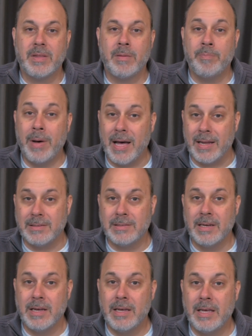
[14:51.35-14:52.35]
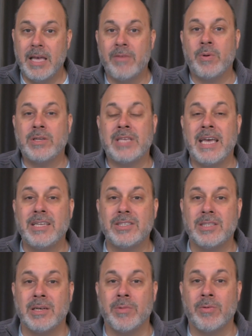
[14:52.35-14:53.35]
But if we
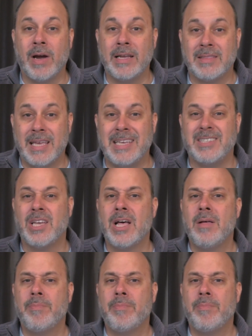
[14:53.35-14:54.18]
teach them the right things,